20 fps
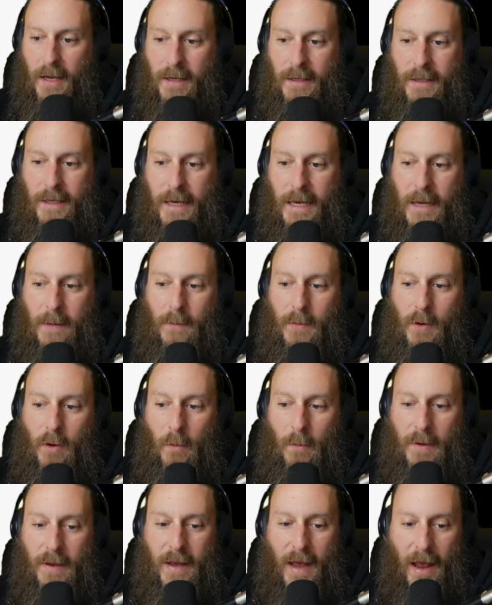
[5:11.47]
Keep your
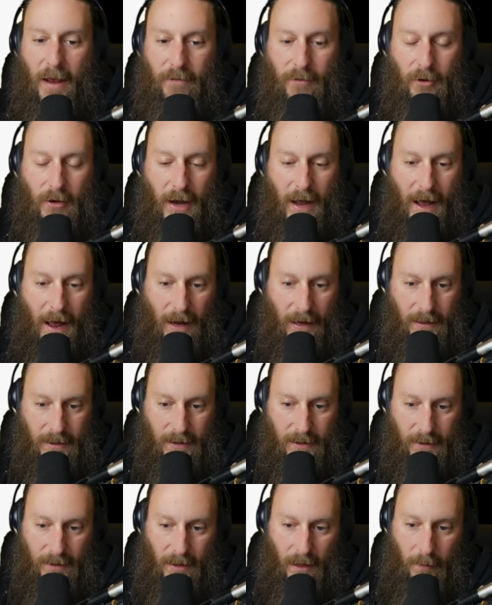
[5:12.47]
behavior
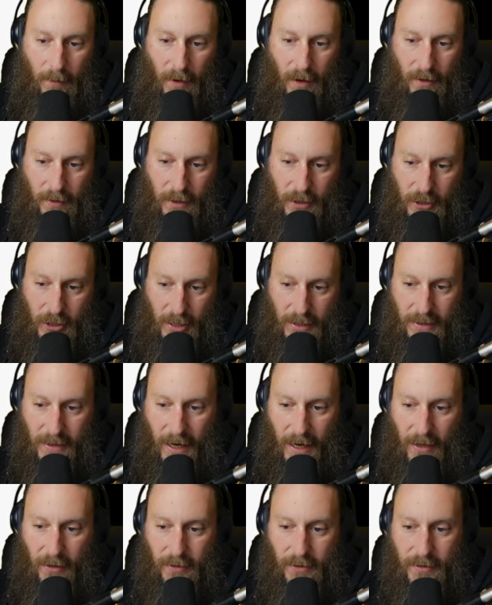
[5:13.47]
excellent among the
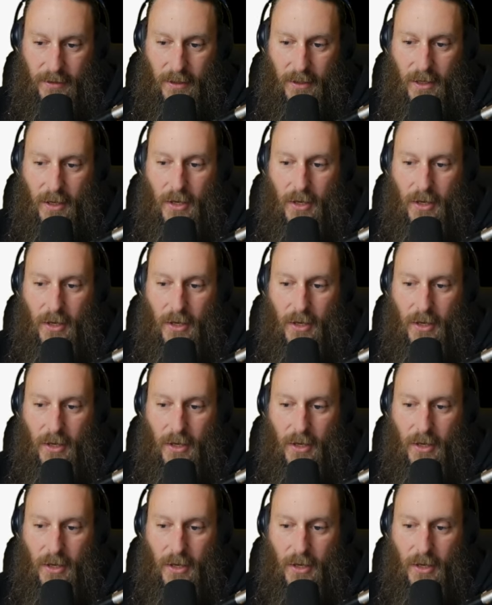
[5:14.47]
Gentiles,